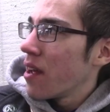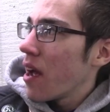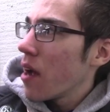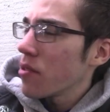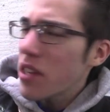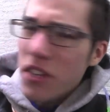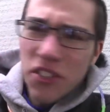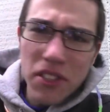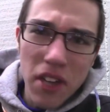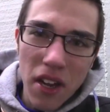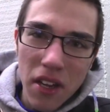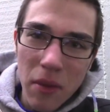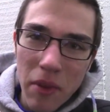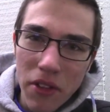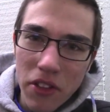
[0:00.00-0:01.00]
I was actually
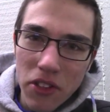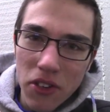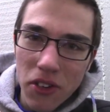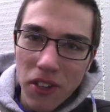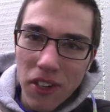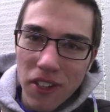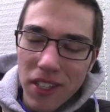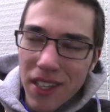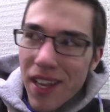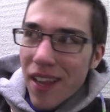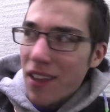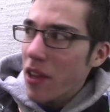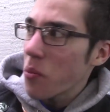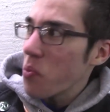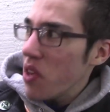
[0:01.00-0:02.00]
talking about this earlier today,
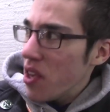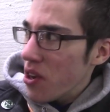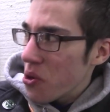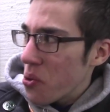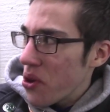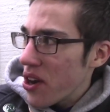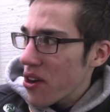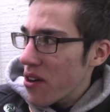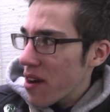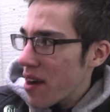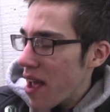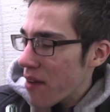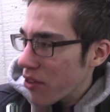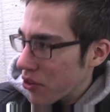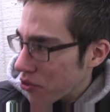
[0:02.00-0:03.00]
like being queer and
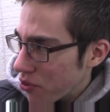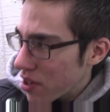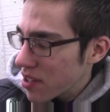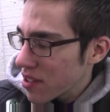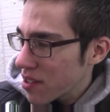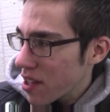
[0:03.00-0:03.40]
having friends